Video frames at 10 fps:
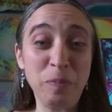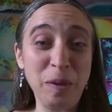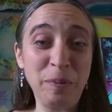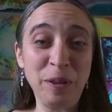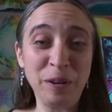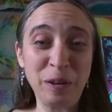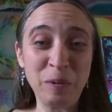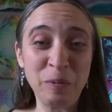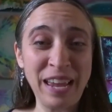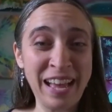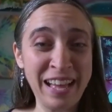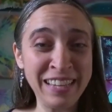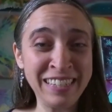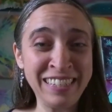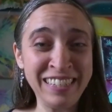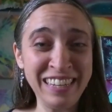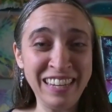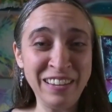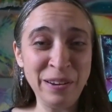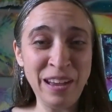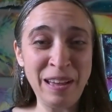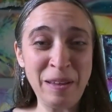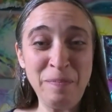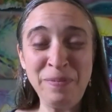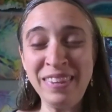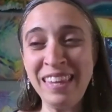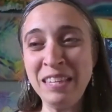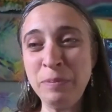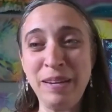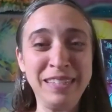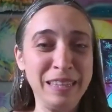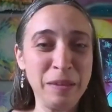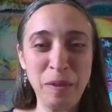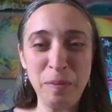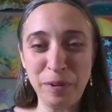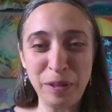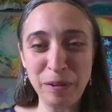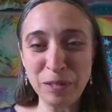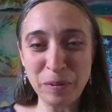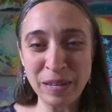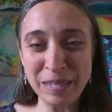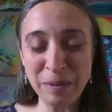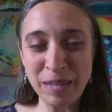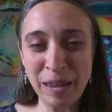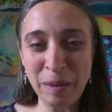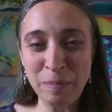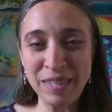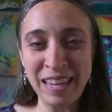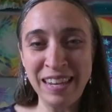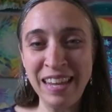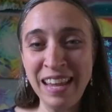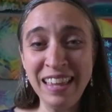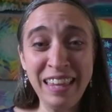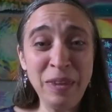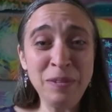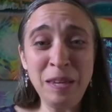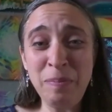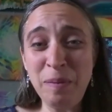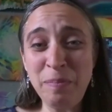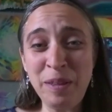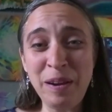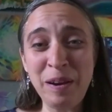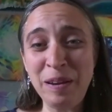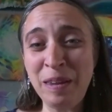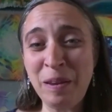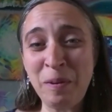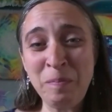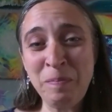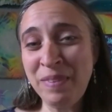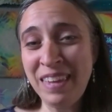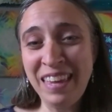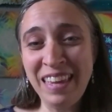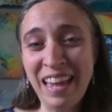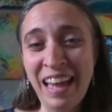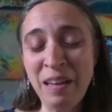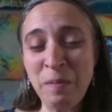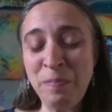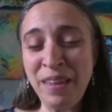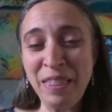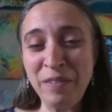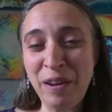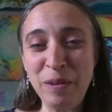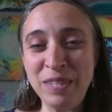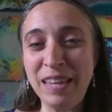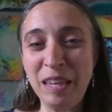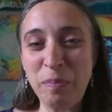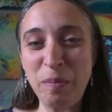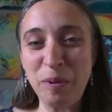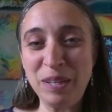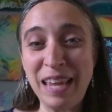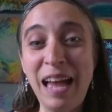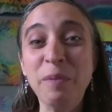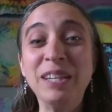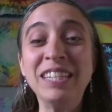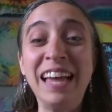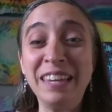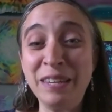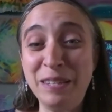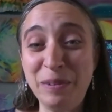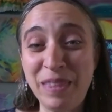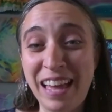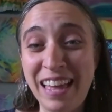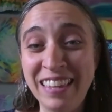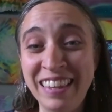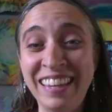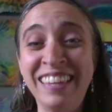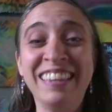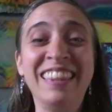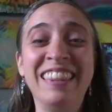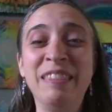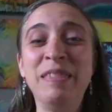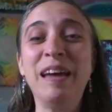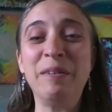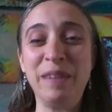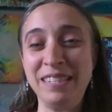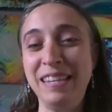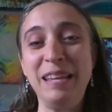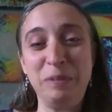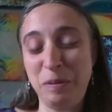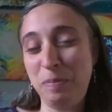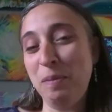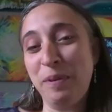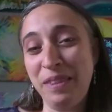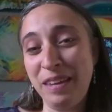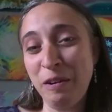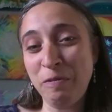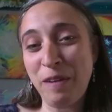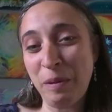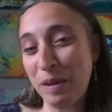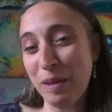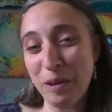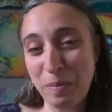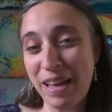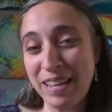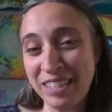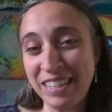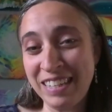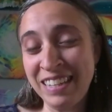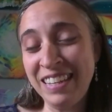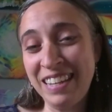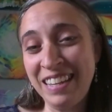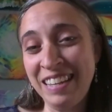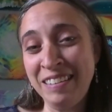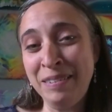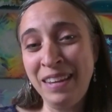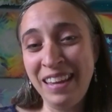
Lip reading: people are going to react, especially the people close to us sometimes. And like you said, people are, I love how you said, like, people are saying, I wish I could do that. Like, that resonates with people, that you're following your passion. And